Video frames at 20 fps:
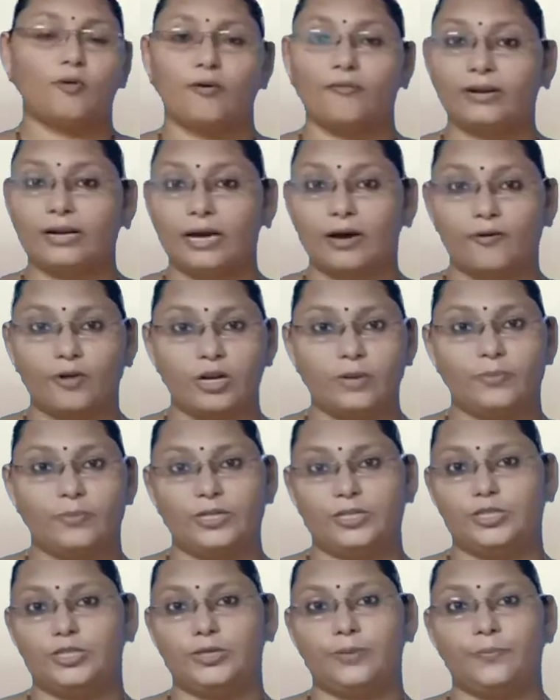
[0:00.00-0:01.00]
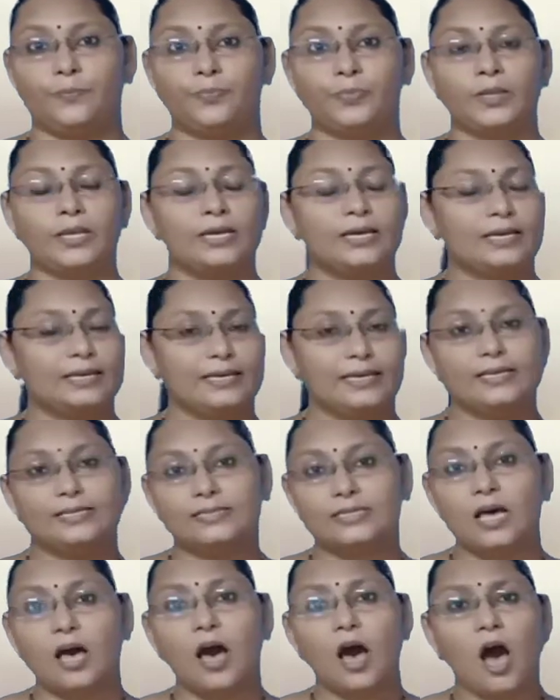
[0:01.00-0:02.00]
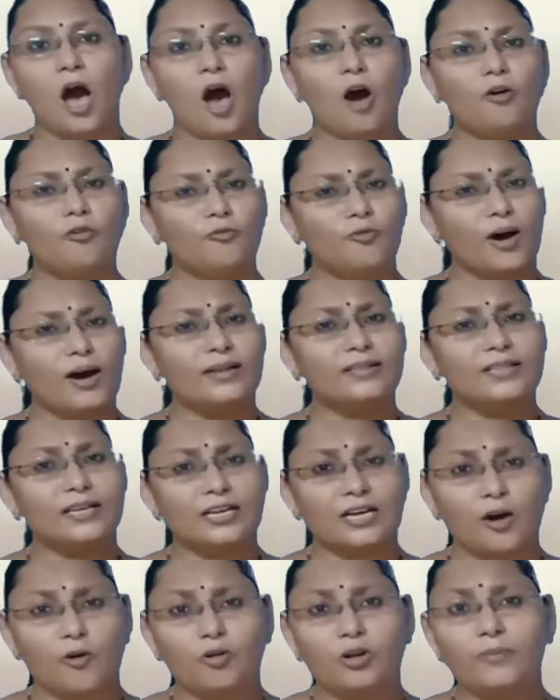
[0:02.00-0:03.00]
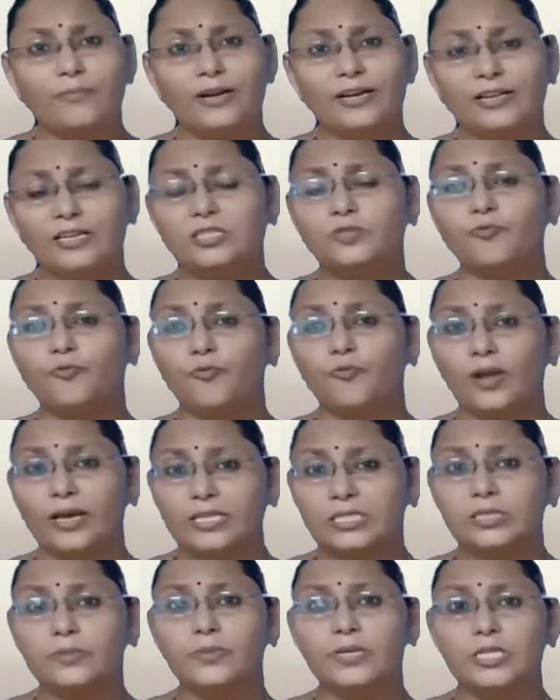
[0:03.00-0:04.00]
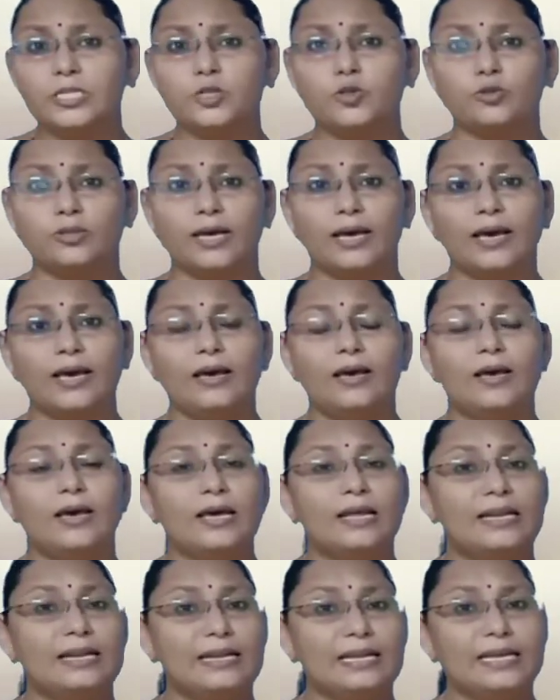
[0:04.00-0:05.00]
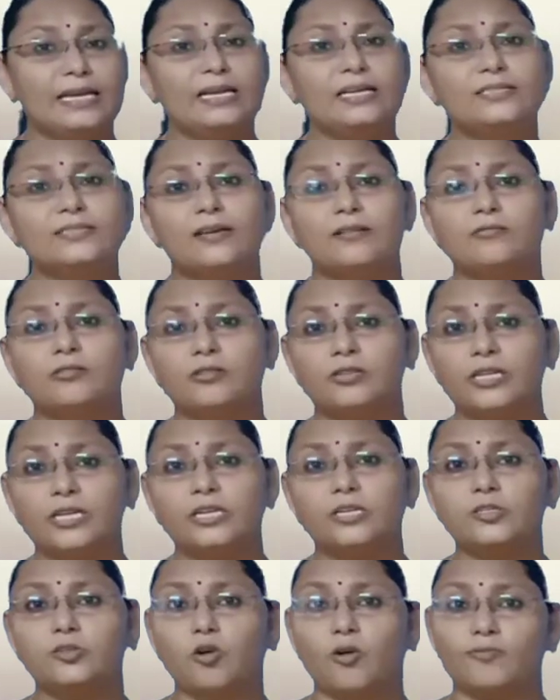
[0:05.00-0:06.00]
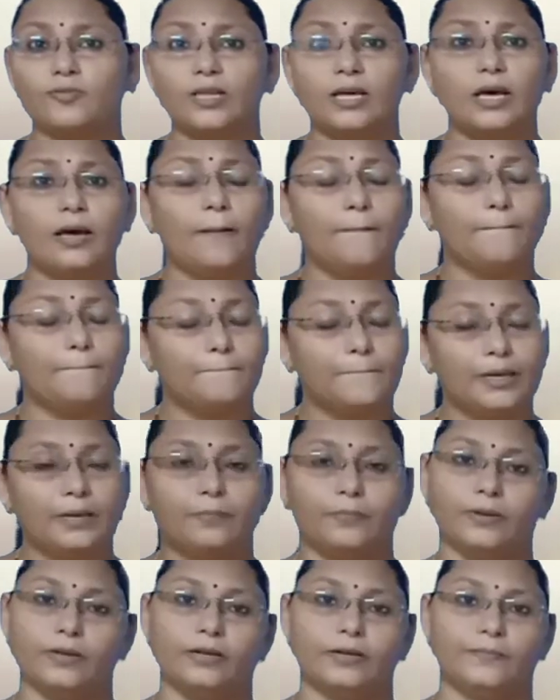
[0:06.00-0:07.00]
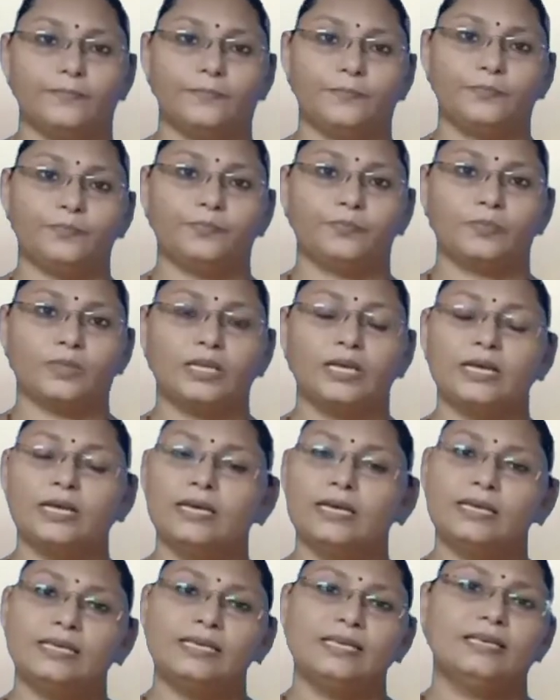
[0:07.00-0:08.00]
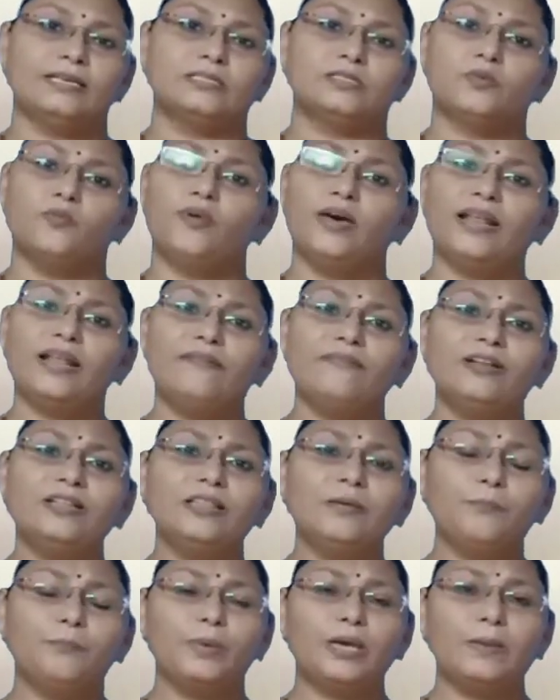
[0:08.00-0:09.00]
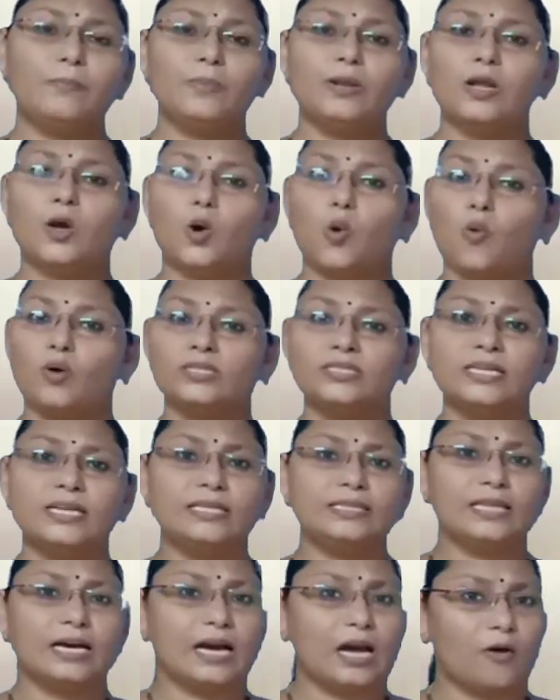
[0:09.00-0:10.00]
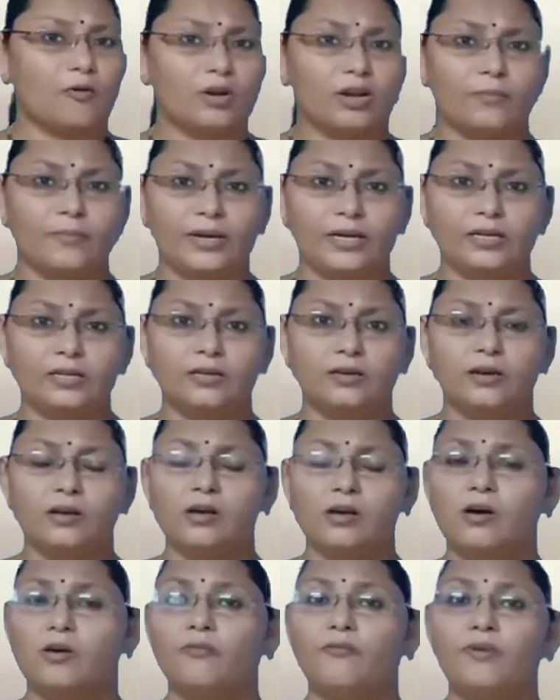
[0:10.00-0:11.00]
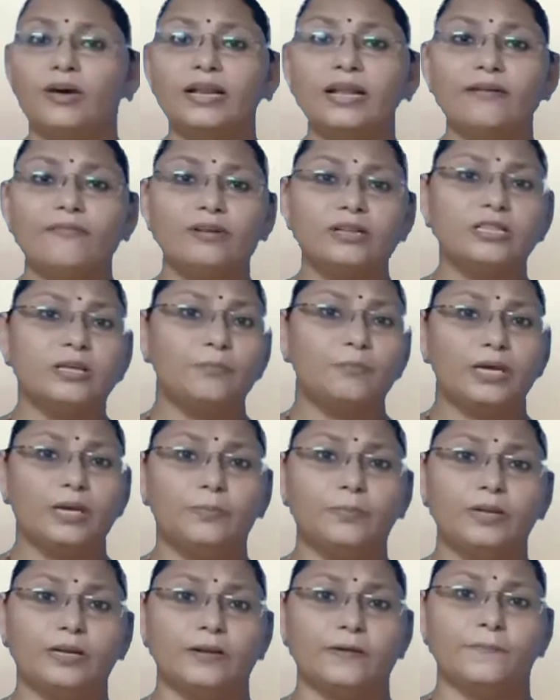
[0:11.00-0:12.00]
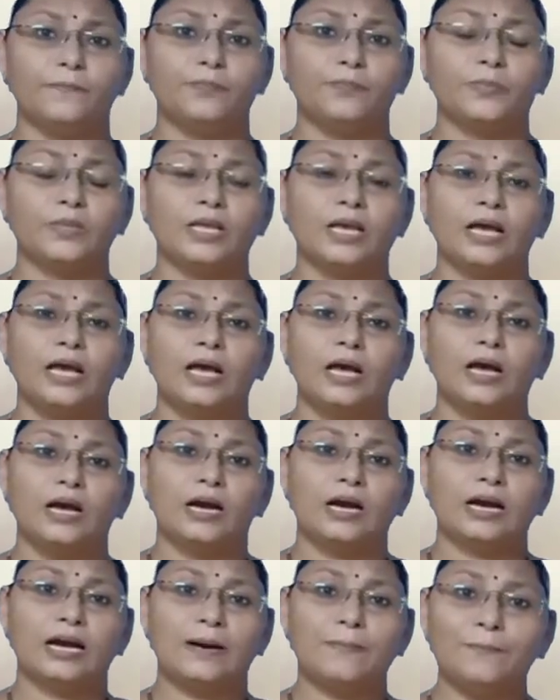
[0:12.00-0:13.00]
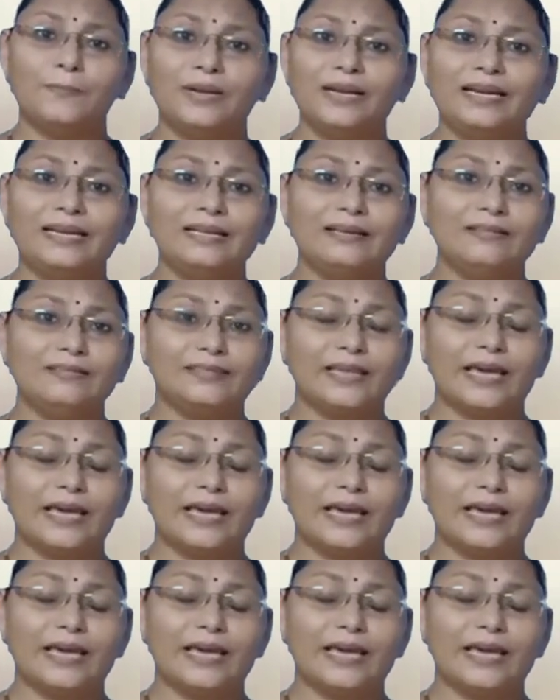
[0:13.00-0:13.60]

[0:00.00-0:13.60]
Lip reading: our government. Yes, how far the government is flexible to the needs and the deeds of the people. Yes, whenever the people questioning the government, whenever the people completing